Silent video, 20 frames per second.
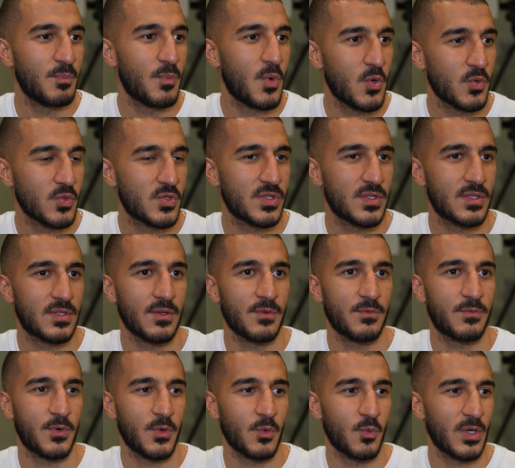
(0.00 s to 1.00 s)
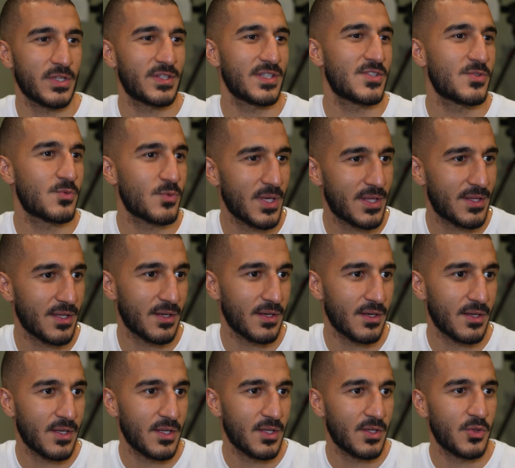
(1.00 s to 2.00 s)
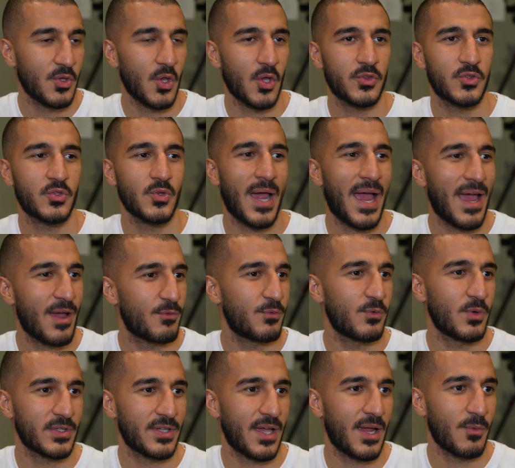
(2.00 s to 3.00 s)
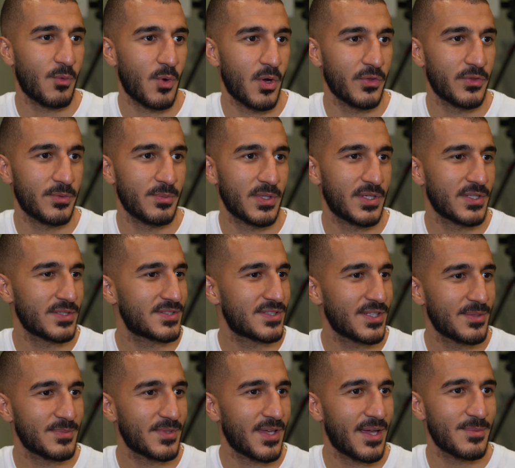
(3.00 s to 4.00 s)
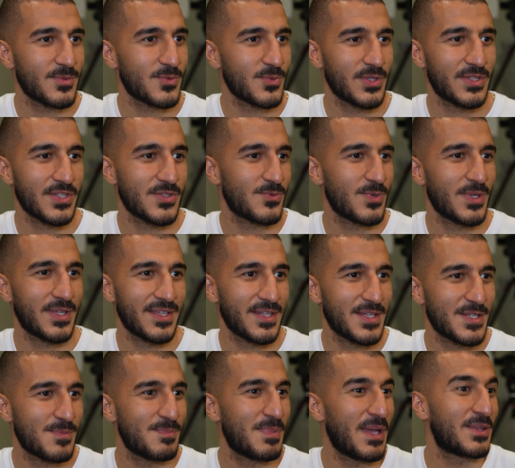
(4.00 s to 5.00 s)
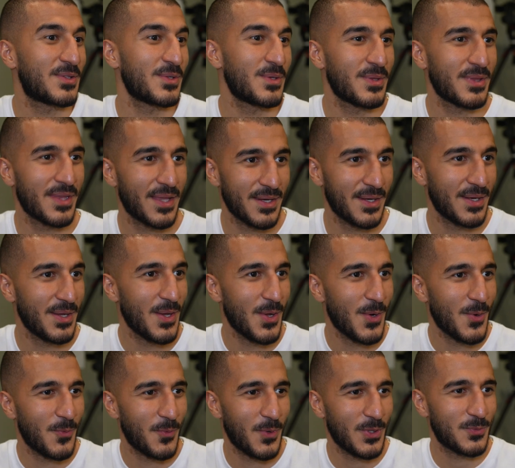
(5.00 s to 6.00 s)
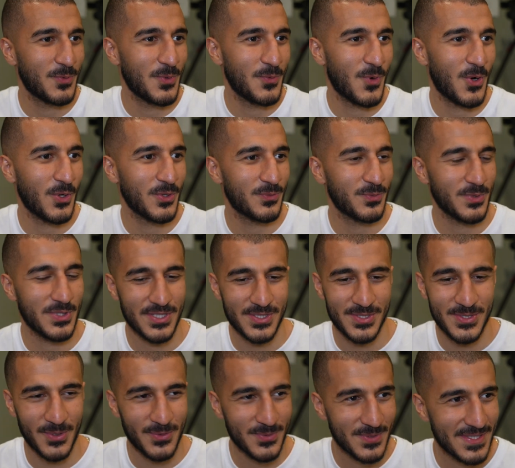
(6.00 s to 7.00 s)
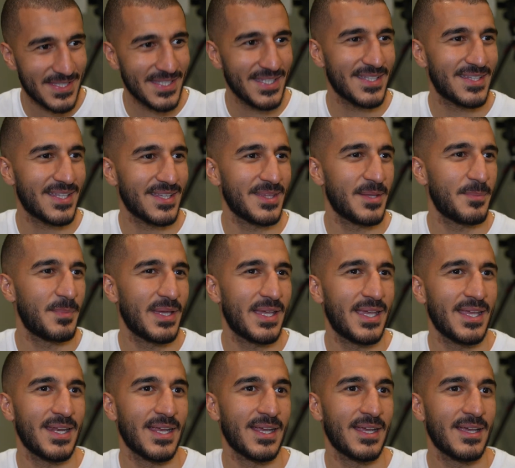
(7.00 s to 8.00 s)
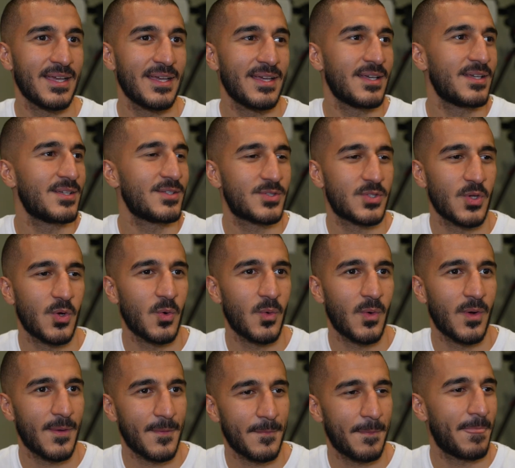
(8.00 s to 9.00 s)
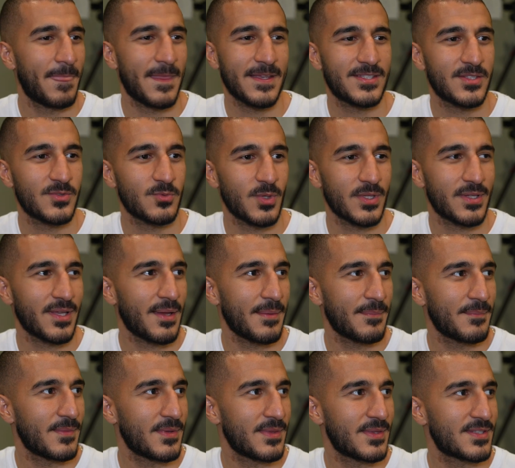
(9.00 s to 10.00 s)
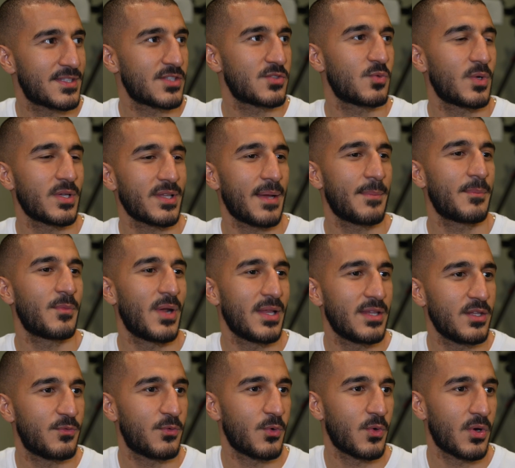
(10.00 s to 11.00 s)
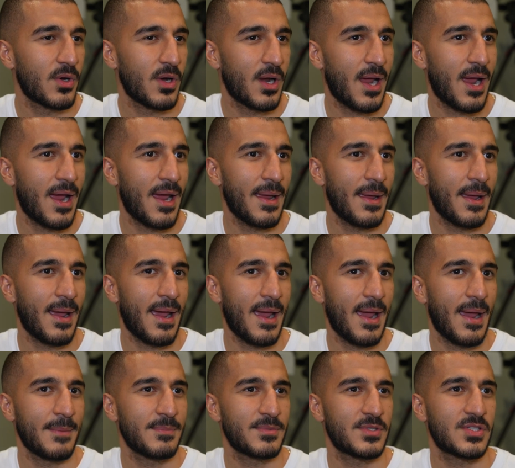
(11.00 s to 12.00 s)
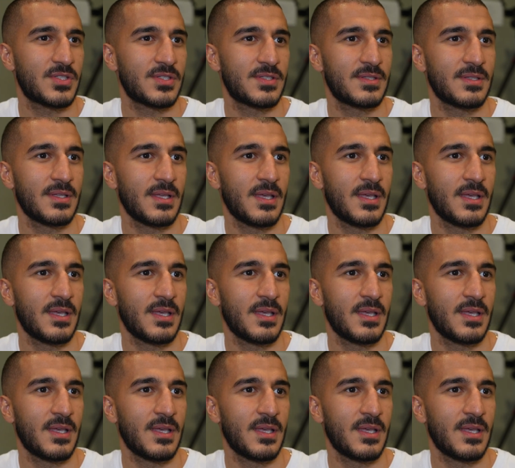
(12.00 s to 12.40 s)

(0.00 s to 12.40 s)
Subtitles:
most for what is written, not to have what I want, because sometimes what is written is better than what we want. We just don't see it in the beginning. So this is what I'm ready for. I'm just